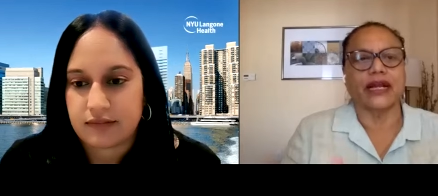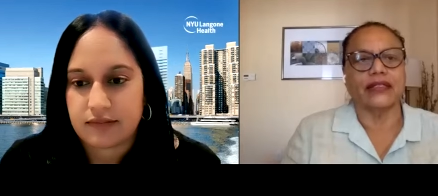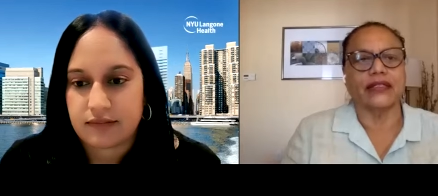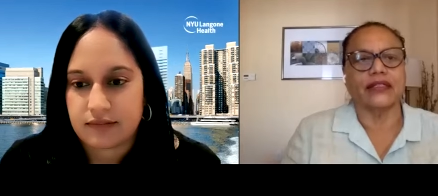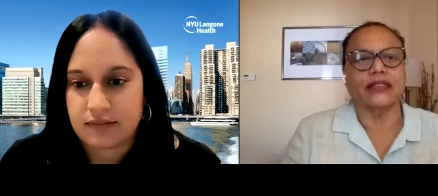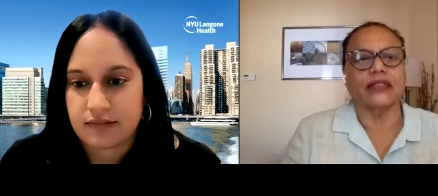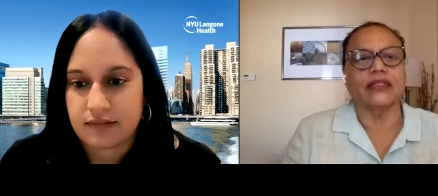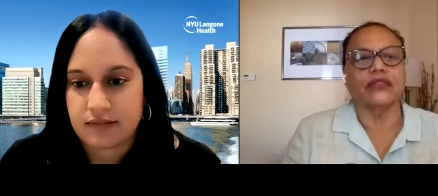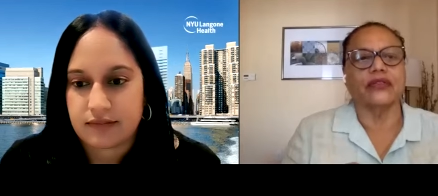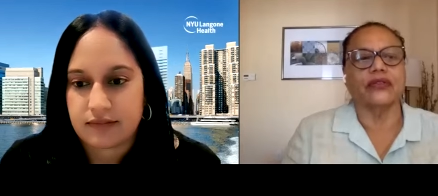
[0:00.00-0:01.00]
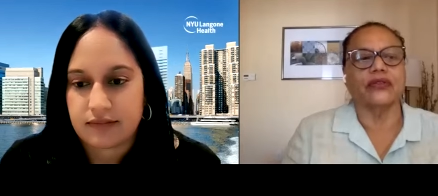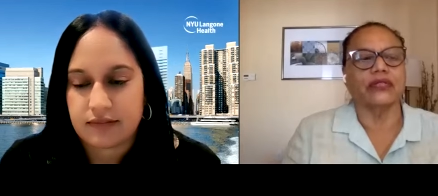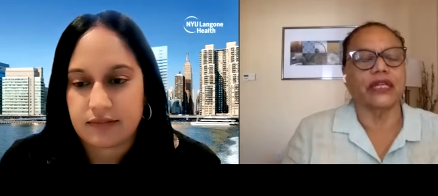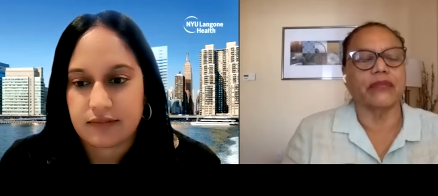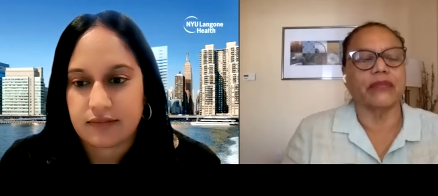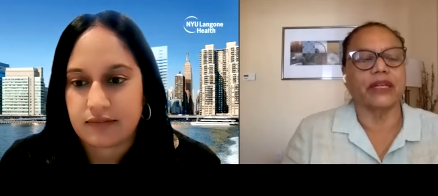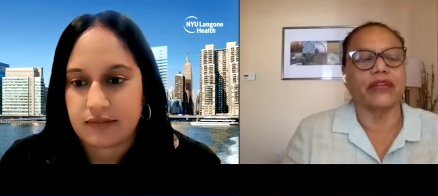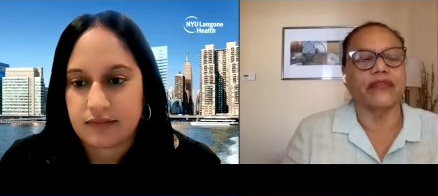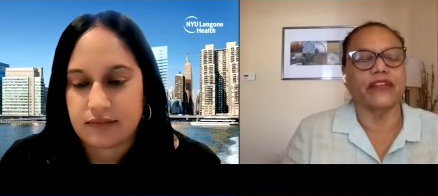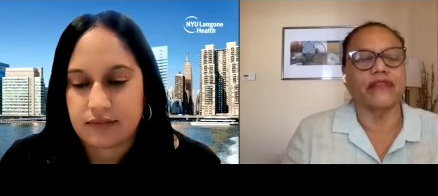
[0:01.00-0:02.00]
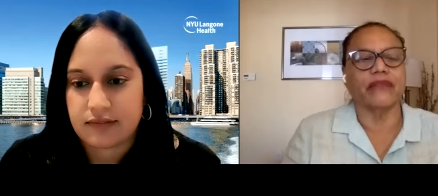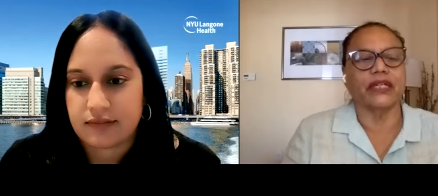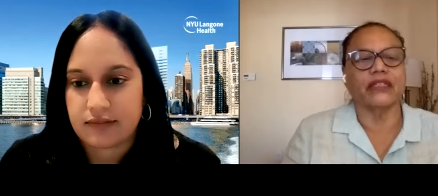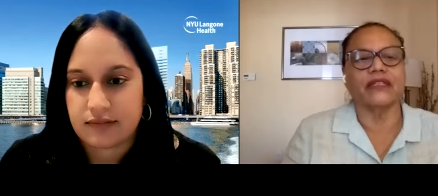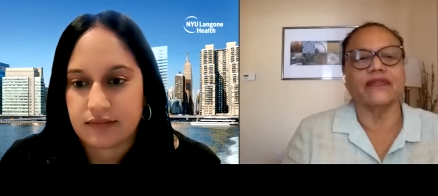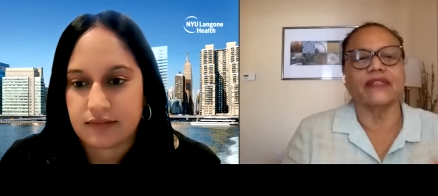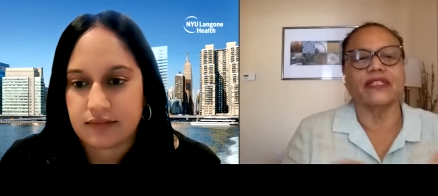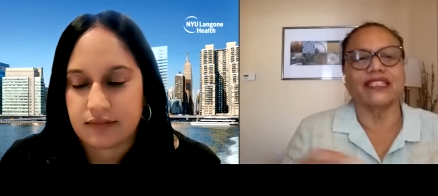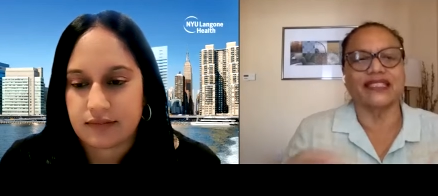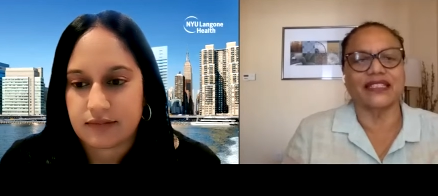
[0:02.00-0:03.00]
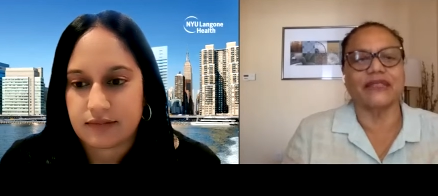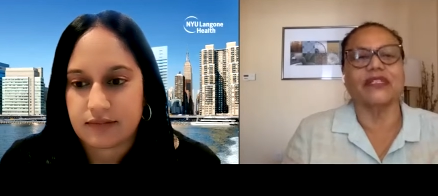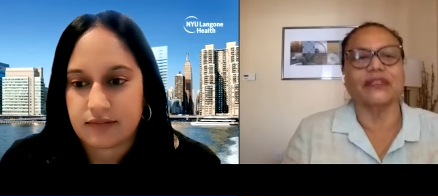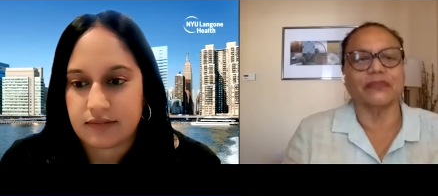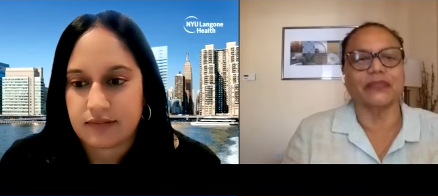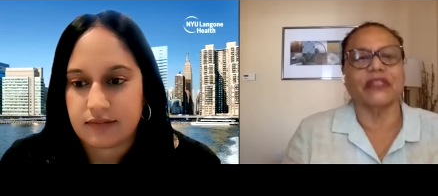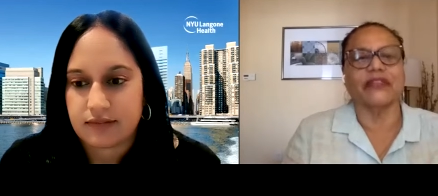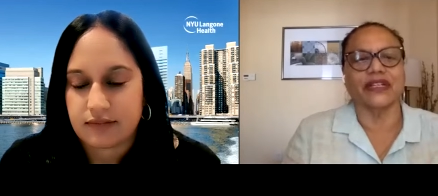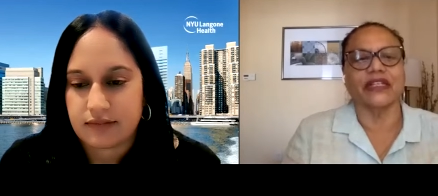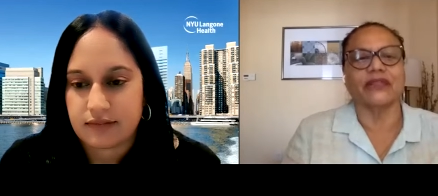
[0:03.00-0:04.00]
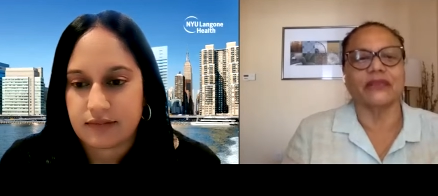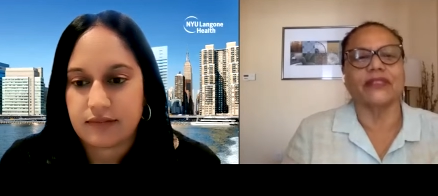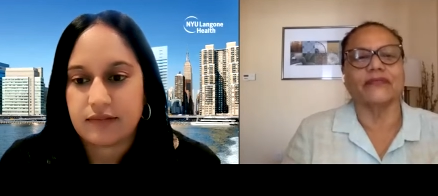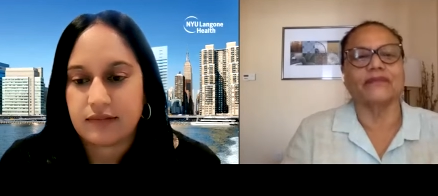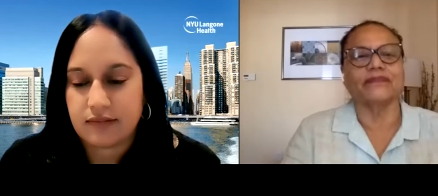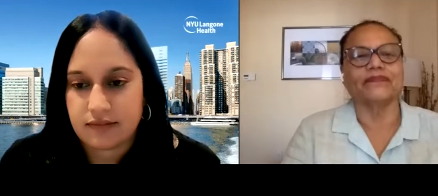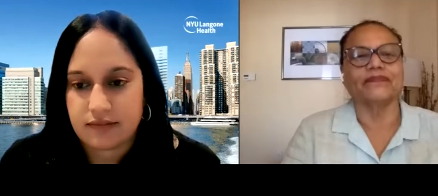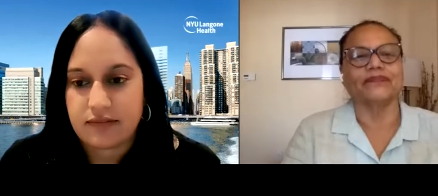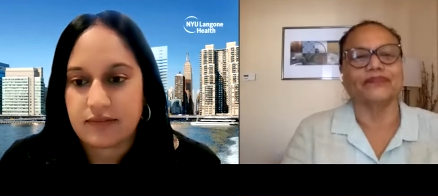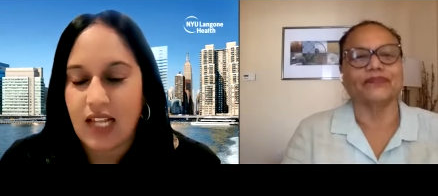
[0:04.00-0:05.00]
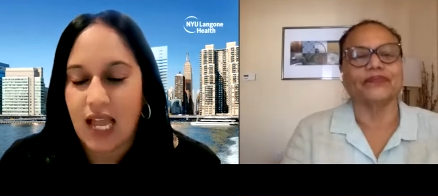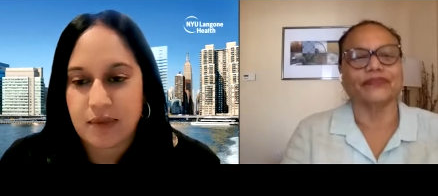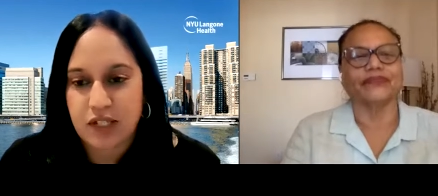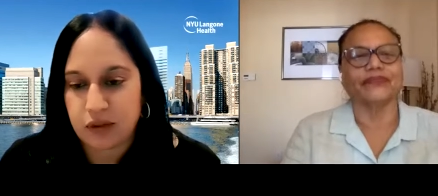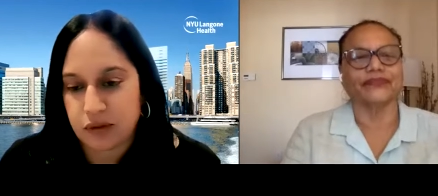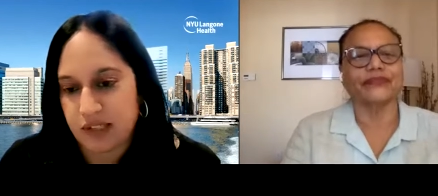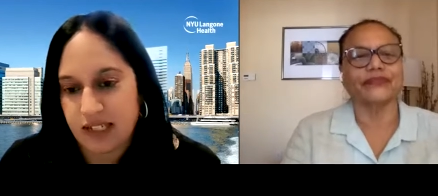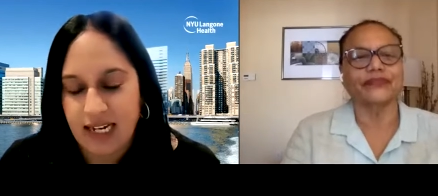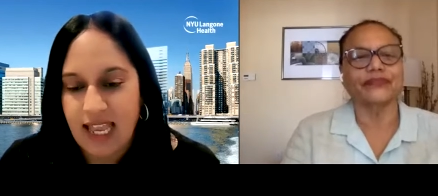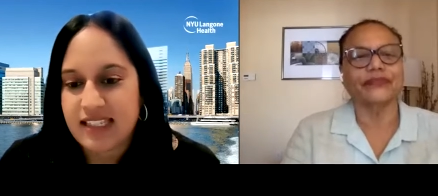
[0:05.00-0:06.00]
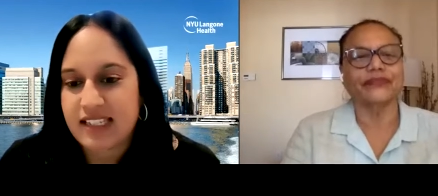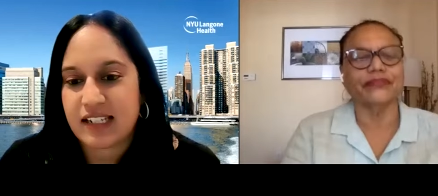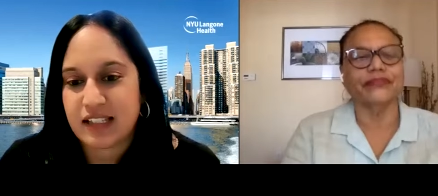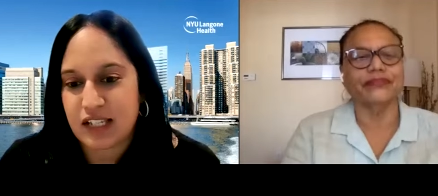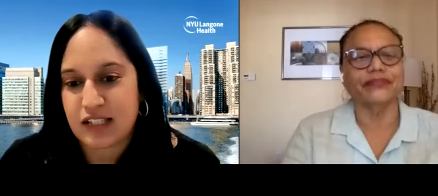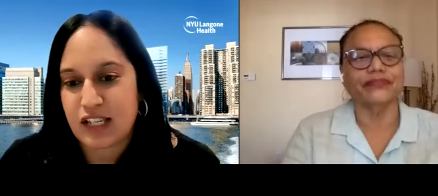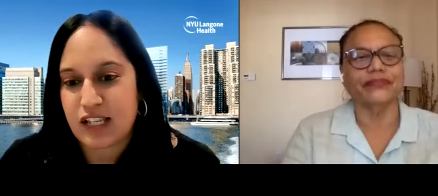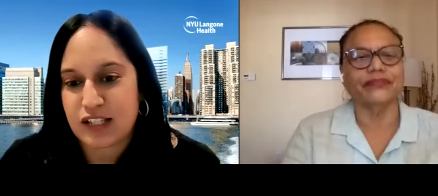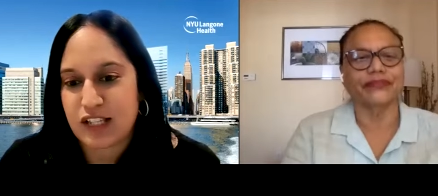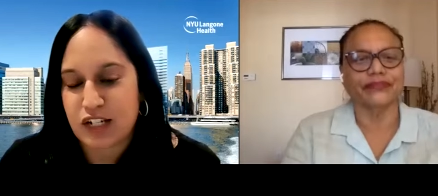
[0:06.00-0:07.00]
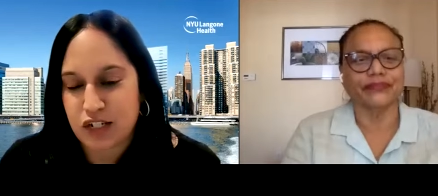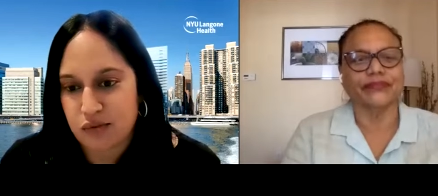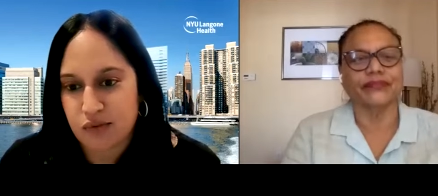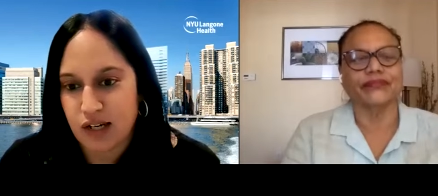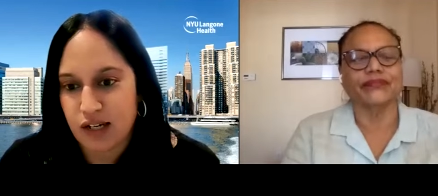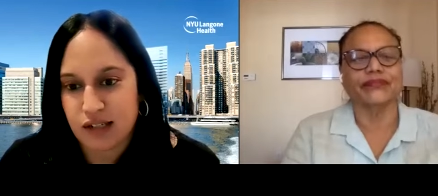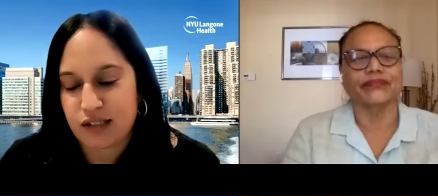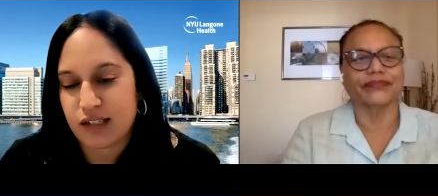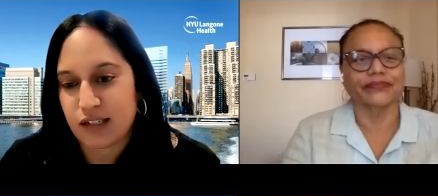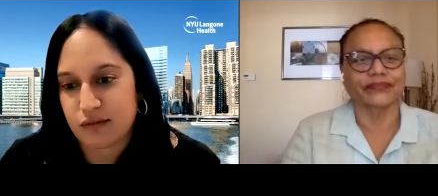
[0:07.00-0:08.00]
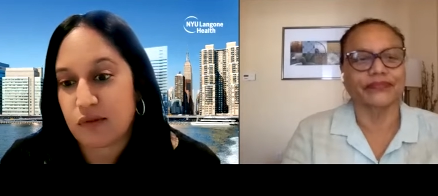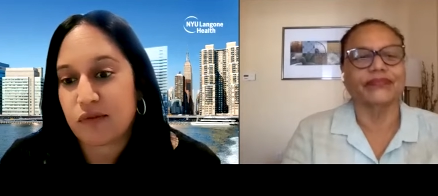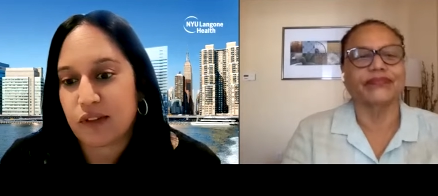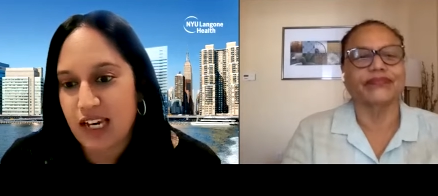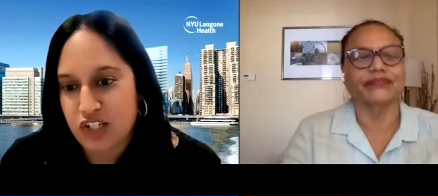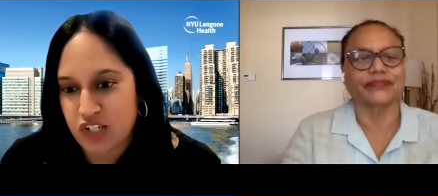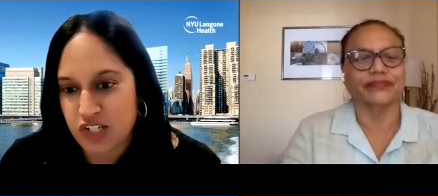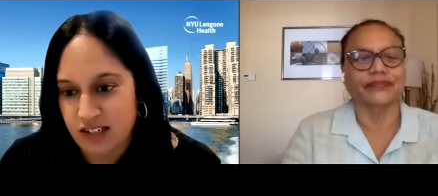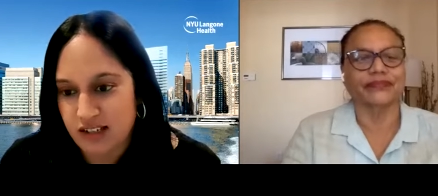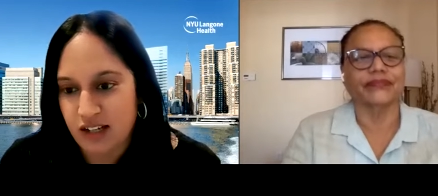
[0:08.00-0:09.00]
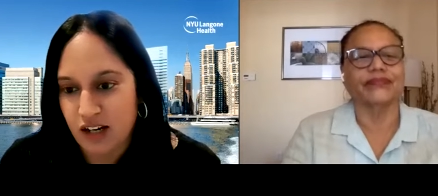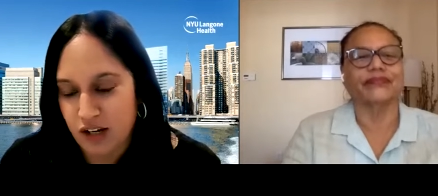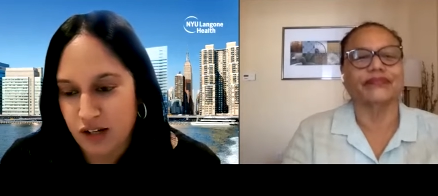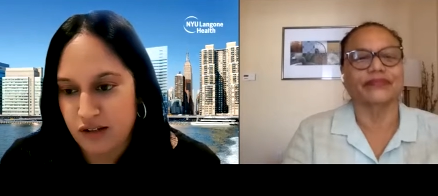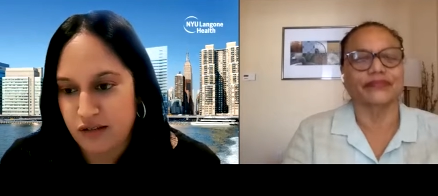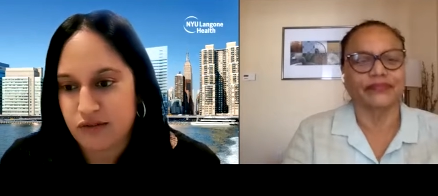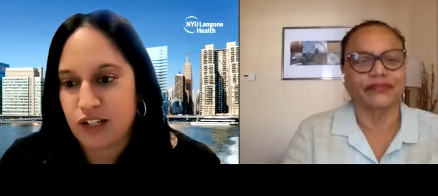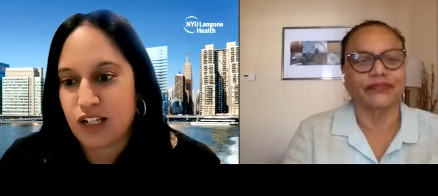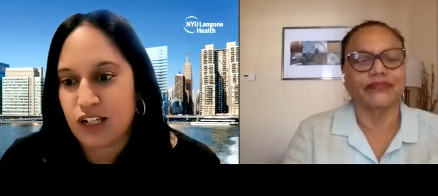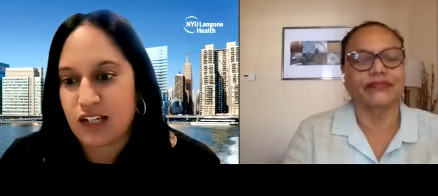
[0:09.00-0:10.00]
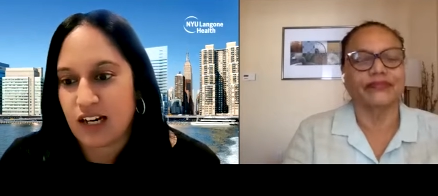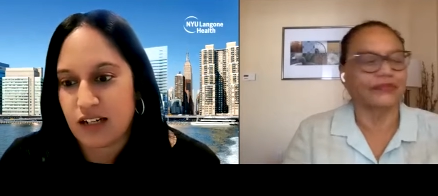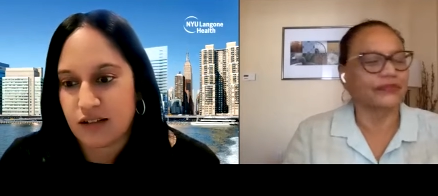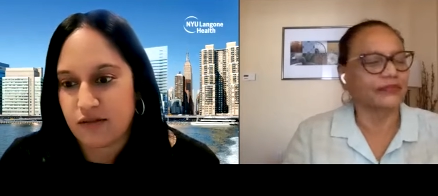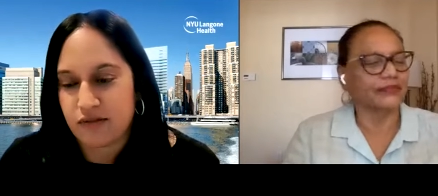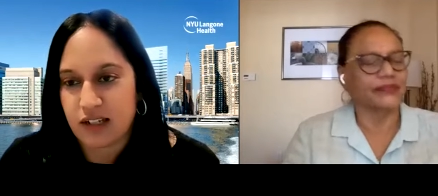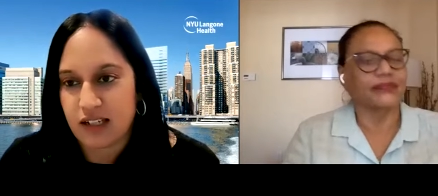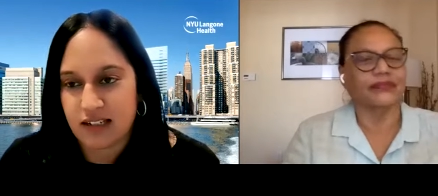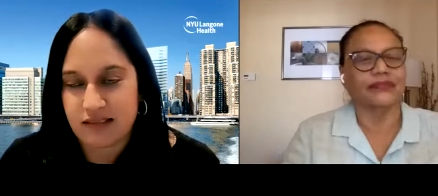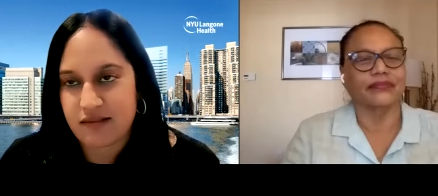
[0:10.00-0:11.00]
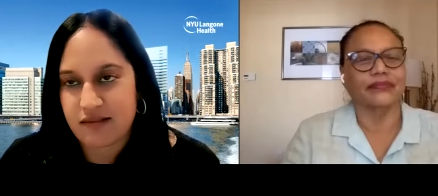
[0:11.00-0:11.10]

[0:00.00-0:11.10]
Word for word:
Speaker 1: access and to take benefit of because of the systems that have been developed.
Speaker 2: Absolutely, and hesitancy is, is such a, uh, a reflection of kind of uh,